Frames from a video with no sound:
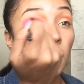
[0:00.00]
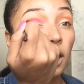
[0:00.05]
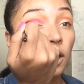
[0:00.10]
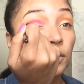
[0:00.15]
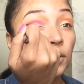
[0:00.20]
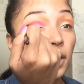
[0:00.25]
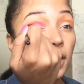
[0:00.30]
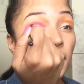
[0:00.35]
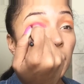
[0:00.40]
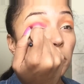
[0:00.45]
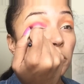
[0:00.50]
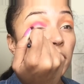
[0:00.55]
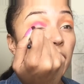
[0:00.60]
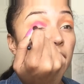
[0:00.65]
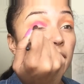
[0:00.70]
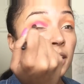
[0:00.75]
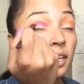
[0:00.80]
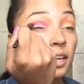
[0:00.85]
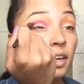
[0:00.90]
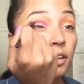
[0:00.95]
Okay, I'm
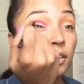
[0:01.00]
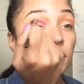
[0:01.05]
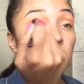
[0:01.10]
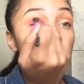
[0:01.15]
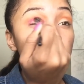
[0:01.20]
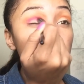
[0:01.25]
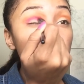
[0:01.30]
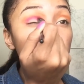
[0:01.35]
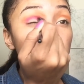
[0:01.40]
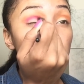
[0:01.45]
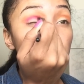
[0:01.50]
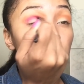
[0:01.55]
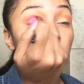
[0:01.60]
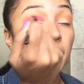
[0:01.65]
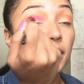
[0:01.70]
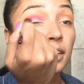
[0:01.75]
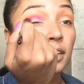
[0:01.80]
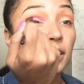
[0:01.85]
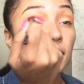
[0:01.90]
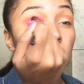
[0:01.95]
liking how this is
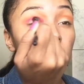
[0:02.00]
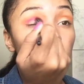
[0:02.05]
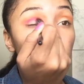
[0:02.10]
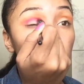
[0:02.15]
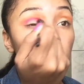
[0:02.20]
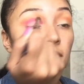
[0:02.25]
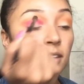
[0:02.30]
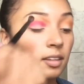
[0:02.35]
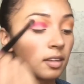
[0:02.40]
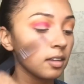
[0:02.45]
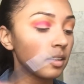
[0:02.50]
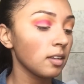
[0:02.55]
blending.